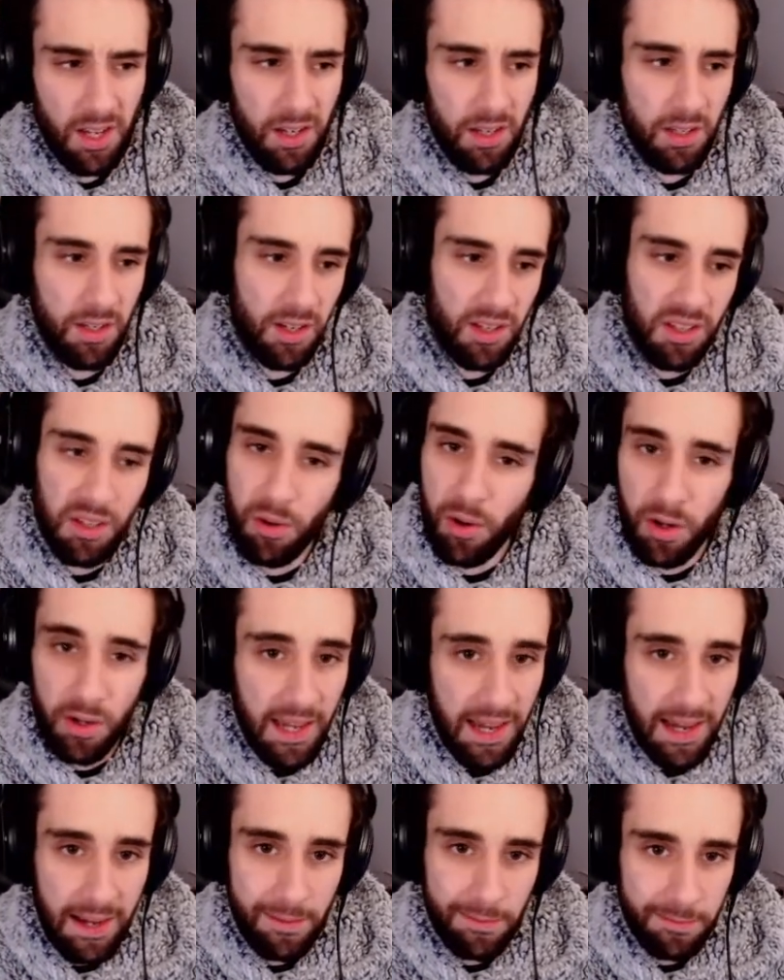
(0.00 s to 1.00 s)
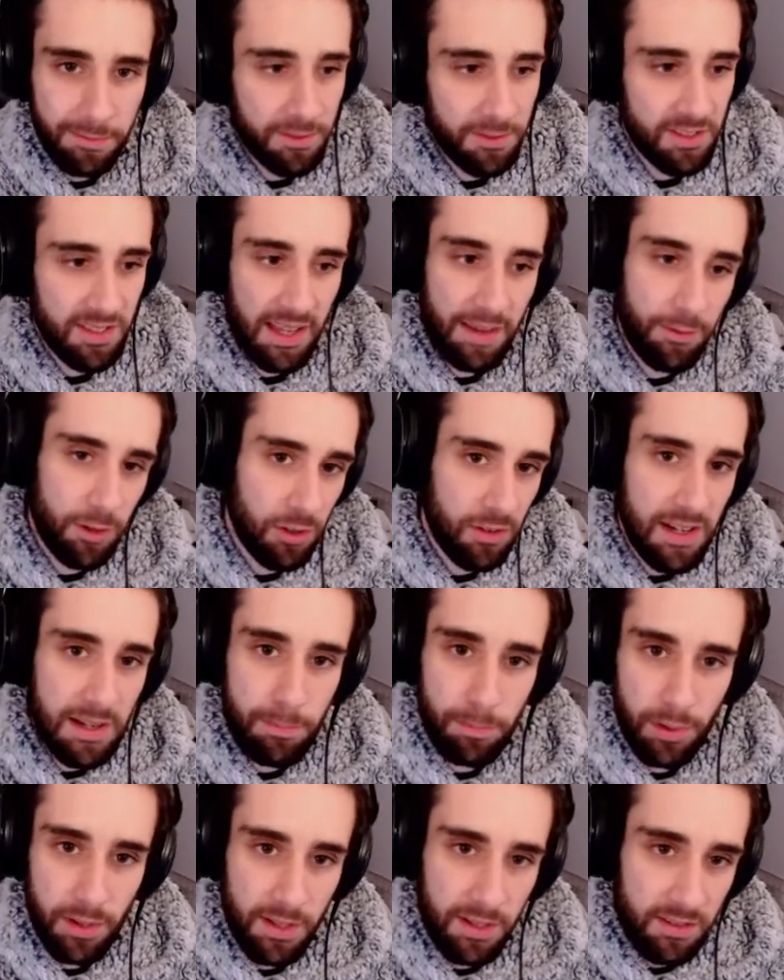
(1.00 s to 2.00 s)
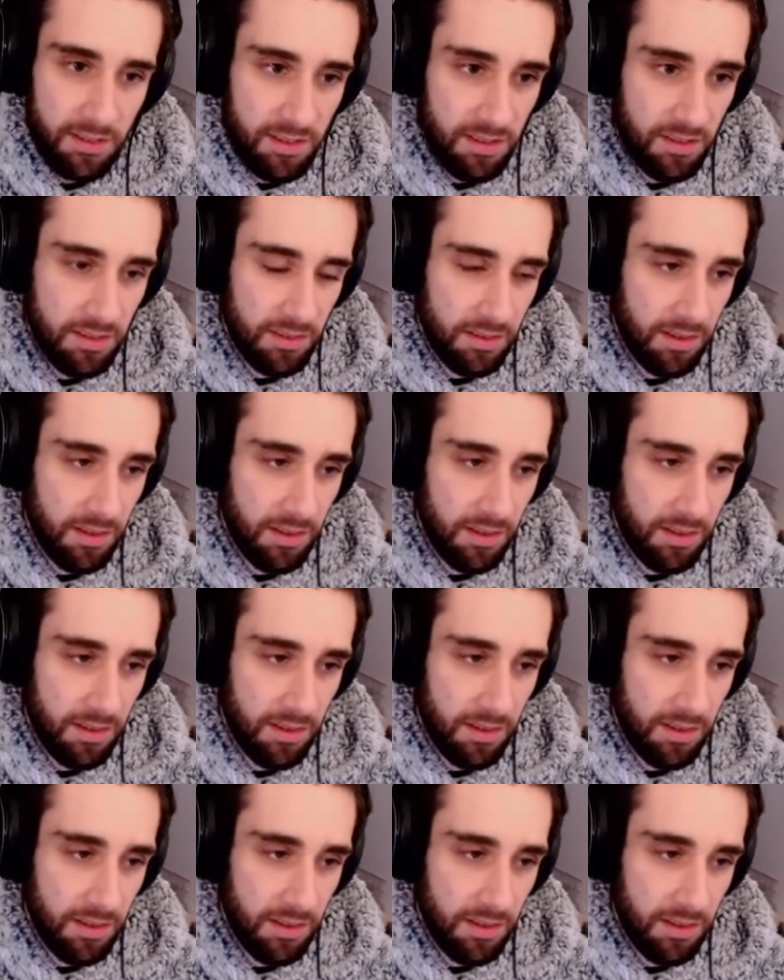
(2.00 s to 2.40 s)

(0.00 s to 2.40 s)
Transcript: You know, you only have 7 or 8 bullets